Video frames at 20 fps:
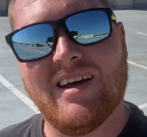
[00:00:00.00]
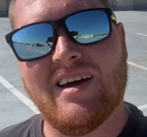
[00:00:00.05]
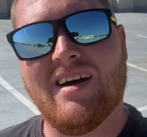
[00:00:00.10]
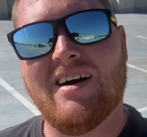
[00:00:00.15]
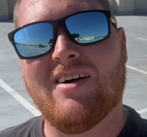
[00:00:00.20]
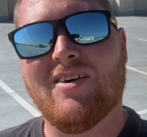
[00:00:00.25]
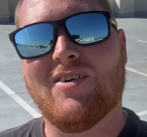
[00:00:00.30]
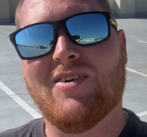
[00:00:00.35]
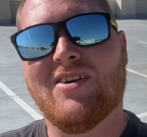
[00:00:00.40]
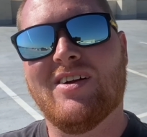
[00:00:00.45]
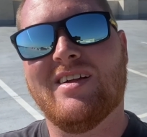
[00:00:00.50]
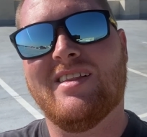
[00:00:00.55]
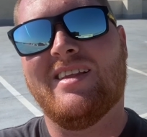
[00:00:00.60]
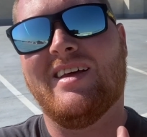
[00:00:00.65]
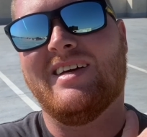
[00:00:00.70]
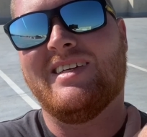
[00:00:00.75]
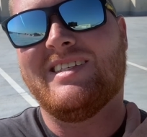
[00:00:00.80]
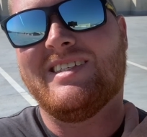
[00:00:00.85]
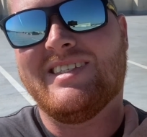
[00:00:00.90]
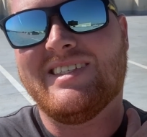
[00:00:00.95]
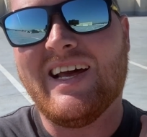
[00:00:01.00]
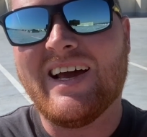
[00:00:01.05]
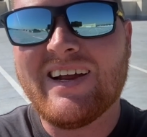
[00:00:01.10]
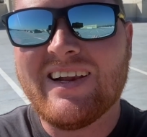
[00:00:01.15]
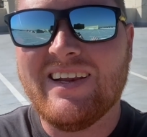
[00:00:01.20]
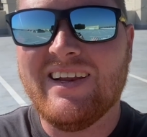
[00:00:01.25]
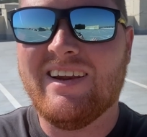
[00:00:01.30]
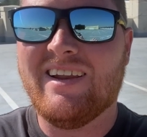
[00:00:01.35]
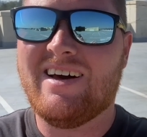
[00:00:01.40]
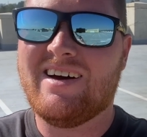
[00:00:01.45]
I got it
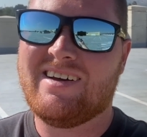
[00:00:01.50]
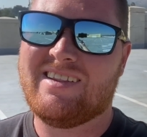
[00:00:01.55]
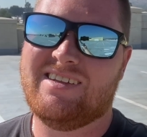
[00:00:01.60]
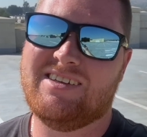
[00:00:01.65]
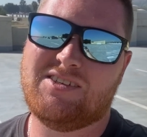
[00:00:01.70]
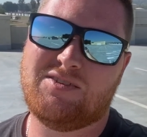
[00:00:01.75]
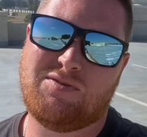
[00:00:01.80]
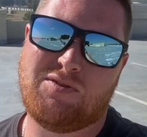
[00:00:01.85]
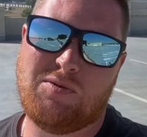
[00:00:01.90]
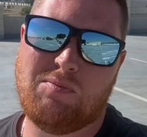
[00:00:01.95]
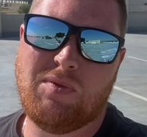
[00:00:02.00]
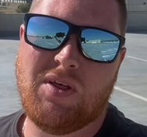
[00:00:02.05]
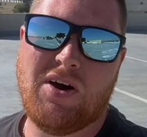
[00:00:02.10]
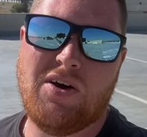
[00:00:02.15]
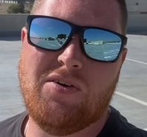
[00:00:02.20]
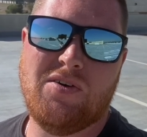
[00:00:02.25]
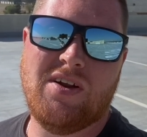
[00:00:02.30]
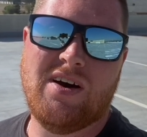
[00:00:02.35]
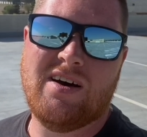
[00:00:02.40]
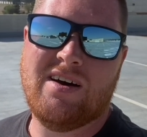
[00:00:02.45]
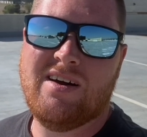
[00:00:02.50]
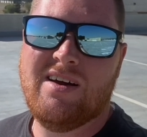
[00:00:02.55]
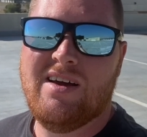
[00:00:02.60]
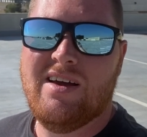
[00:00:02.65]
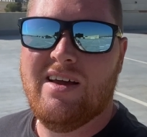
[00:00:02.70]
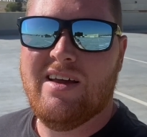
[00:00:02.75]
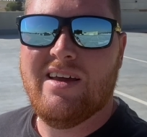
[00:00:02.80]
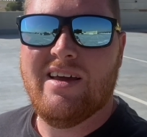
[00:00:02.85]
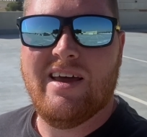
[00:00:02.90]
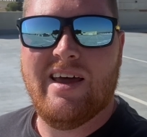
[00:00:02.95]
exactly like this from the owner,
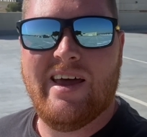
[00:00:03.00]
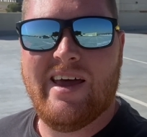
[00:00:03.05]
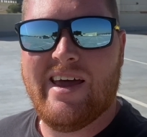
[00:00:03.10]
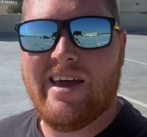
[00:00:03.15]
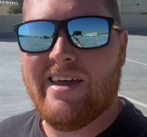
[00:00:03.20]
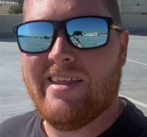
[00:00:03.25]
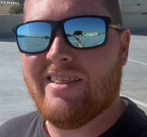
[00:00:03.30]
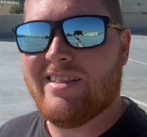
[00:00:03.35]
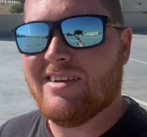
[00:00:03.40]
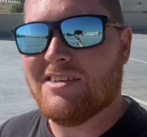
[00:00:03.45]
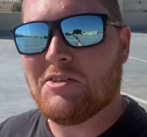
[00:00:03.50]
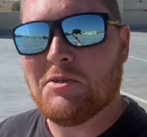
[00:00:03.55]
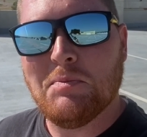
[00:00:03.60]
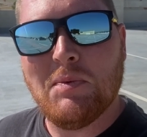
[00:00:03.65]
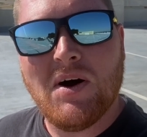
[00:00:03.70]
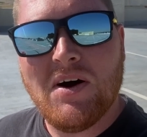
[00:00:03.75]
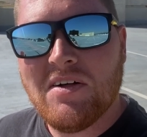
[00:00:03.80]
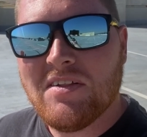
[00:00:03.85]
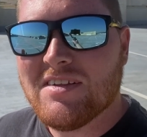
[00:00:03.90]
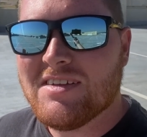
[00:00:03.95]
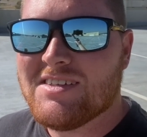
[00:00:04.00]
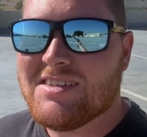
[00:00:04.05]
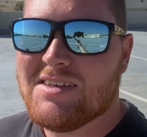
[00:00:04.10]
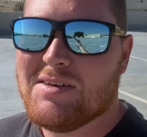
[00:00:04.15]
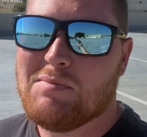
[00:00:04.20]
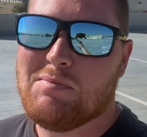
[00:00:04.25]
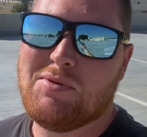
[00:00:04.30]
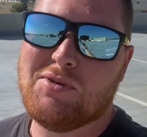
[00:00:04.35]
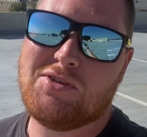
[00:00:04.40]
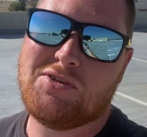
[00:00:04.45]
and the smile this
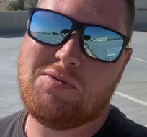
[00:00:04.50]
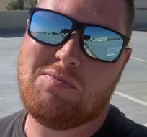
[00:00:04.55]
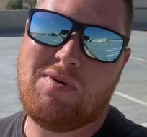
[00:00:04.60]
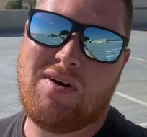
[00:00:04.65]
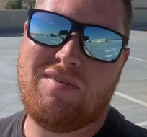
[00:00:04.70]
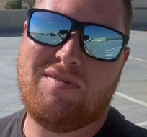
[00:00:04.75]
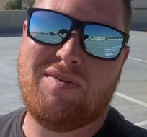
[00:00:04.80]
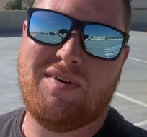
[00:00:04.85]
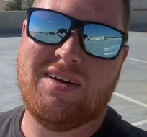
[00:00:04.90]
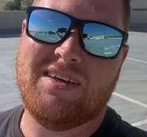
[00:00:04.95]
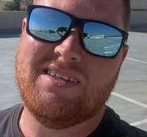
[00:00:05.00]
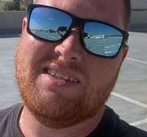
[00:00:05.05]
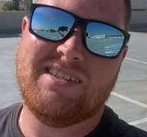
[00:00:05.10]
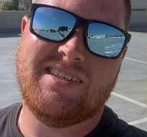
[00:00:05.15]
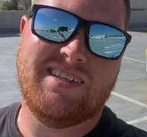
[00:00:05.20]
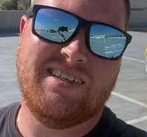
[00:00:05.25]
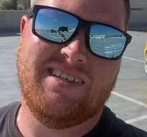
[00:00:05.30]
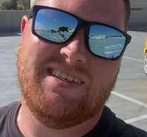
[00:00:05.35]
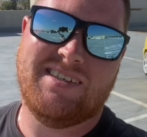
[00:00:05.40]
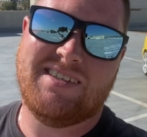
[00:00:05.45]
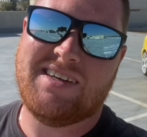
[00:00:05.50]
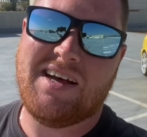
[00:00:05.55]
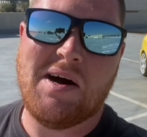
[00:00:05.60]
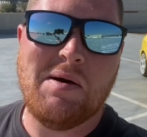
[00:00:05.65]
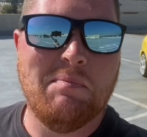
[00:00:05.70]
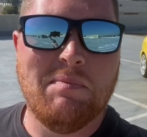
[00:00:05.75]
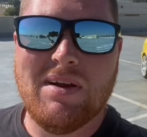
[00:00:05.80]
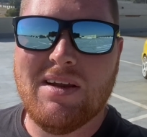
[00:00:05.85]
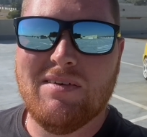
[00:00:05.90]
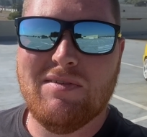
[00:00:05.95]
thing puts on my face is
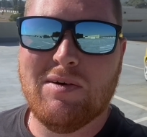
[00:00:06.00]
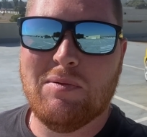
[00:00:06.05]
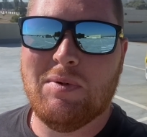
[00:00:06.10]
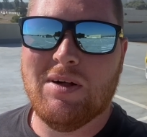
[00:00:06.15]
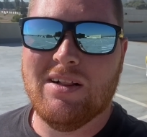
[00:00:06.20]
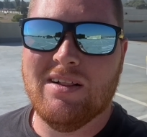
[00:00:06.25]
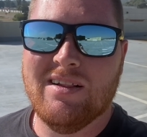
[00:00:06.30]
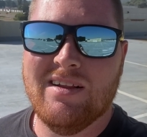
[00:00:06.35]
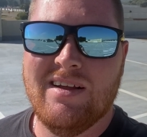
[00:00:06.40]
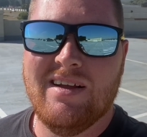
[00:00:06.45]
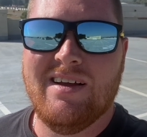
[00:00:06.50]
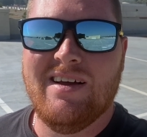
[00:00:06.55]
unbelievable.